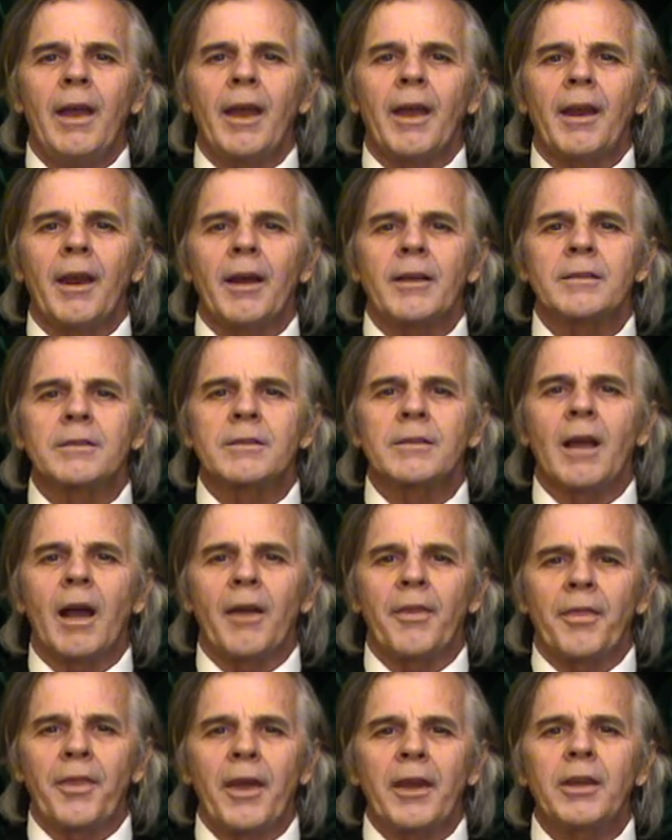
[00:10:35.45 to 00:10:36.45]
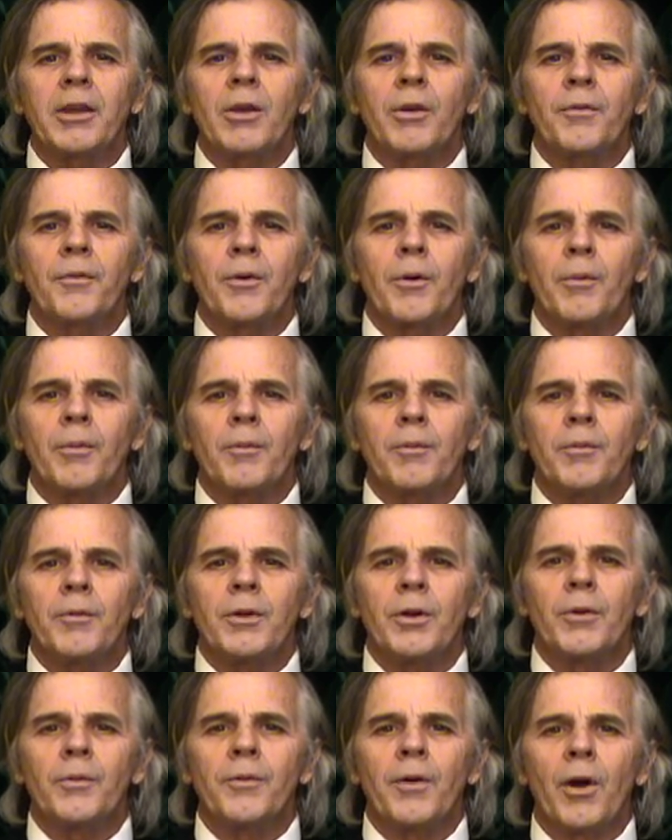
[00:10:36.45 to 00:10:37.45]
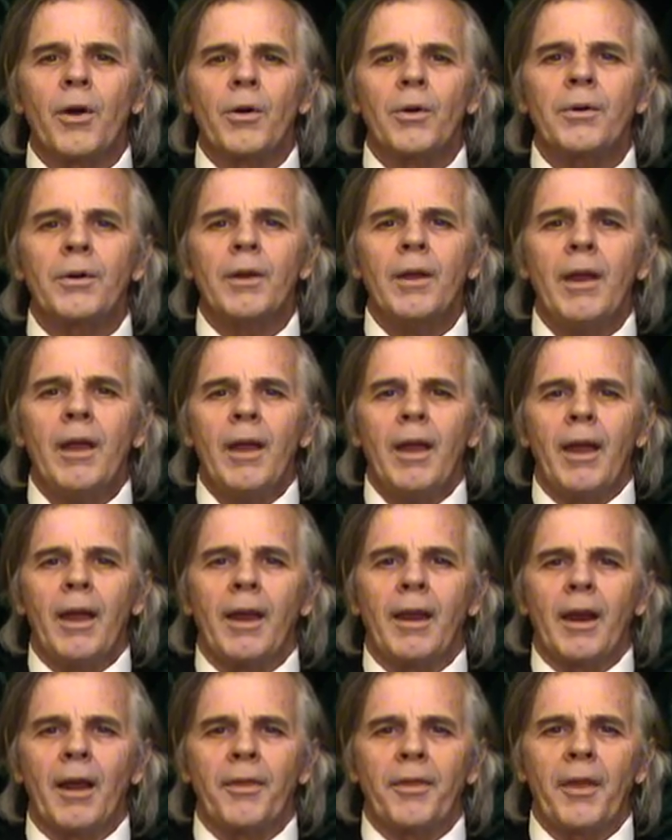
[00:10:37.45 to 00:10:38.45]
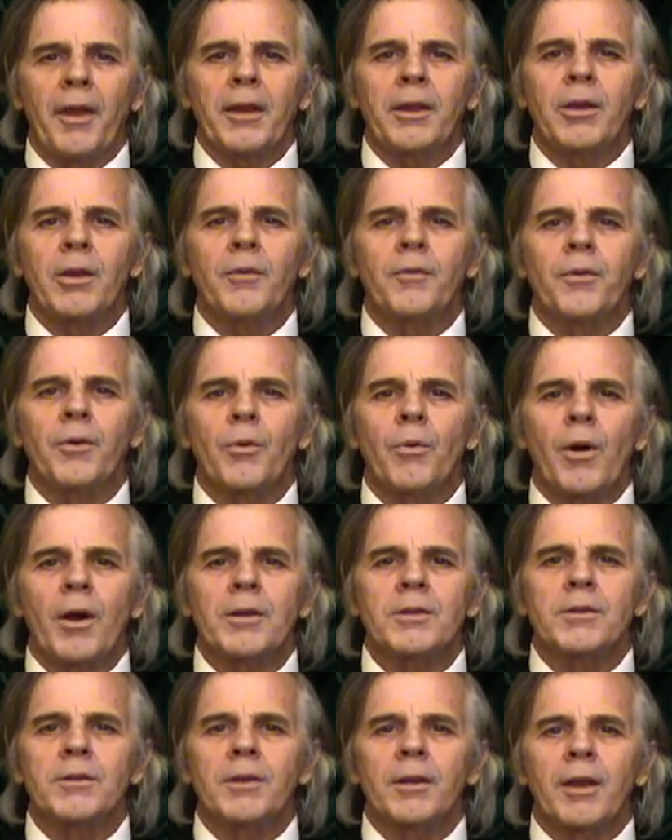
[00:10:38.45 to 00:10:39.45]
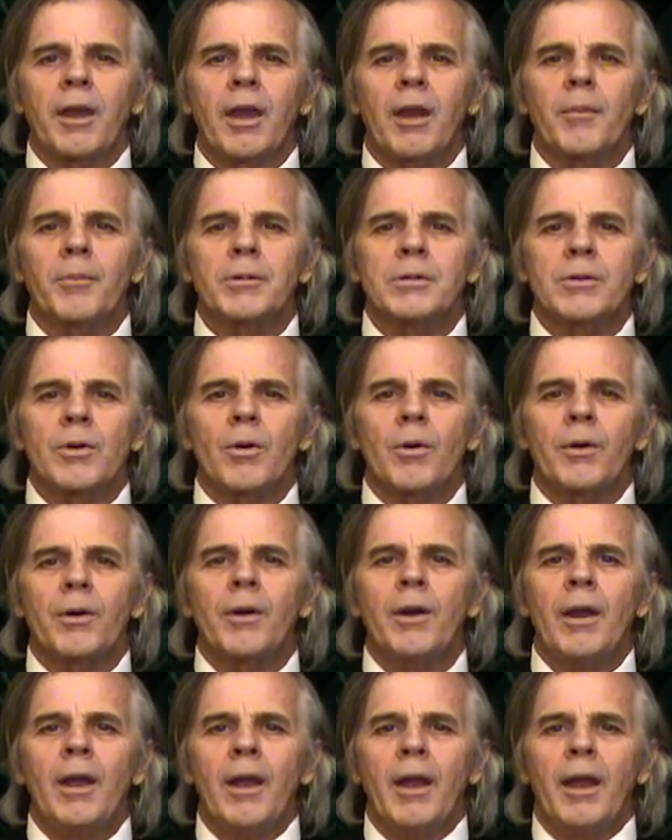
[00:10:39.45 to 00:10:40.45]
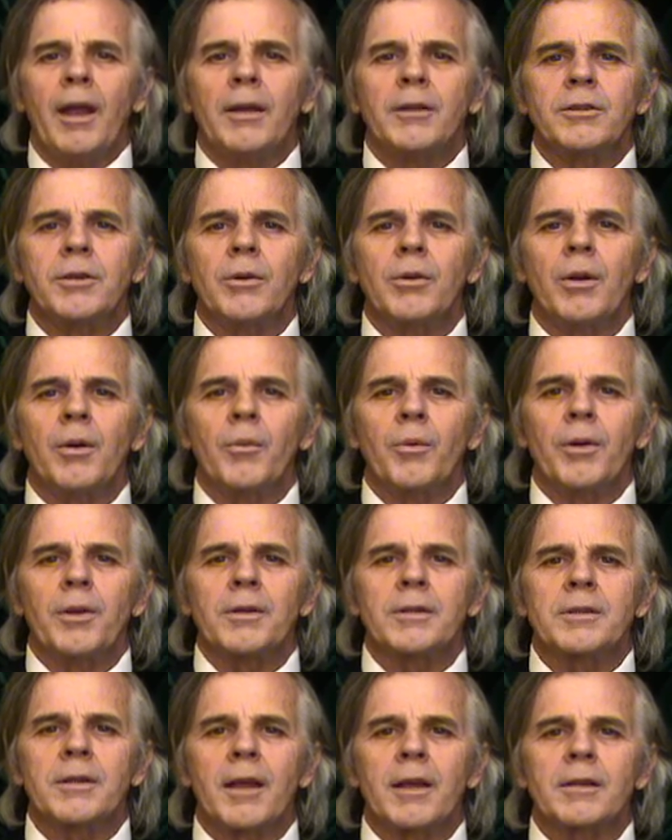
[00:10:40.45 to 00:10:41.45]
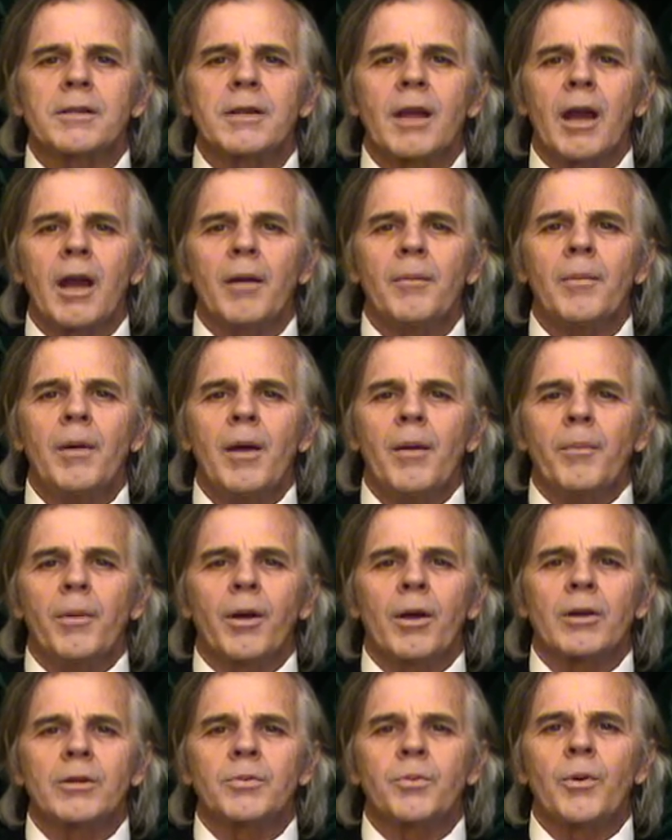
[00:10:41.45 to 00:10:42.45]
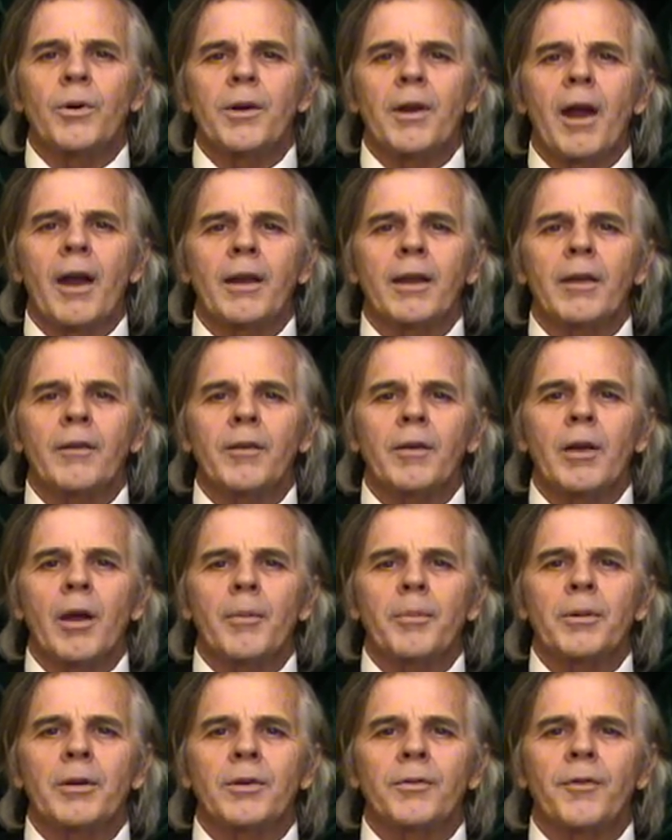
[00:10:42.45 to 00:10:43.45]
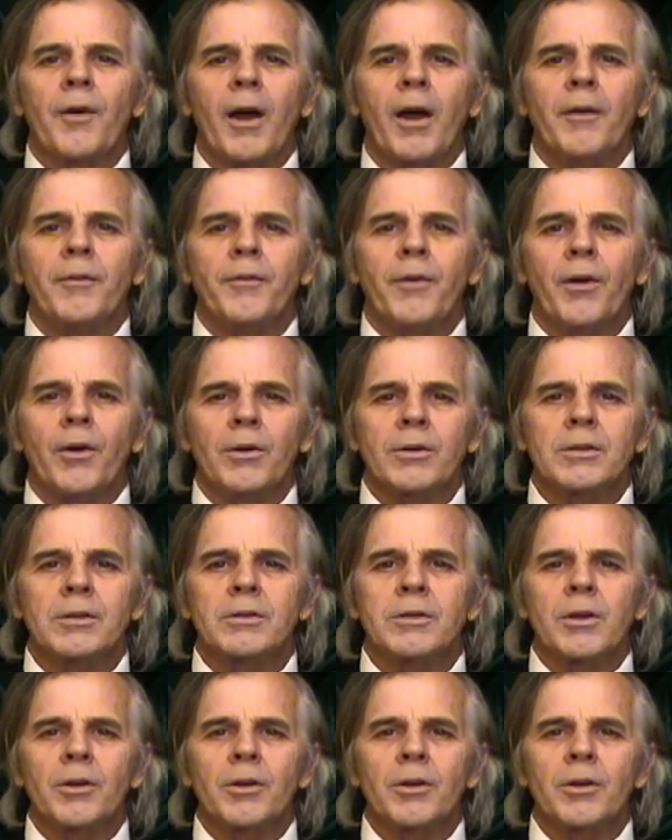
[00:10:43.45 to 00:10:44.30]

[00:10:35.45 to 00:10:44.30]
And I, I thank you for your vote, and I thank you for watching the Cannabis Corner, and tune in with us next time, because we're not giving up this fight, folks.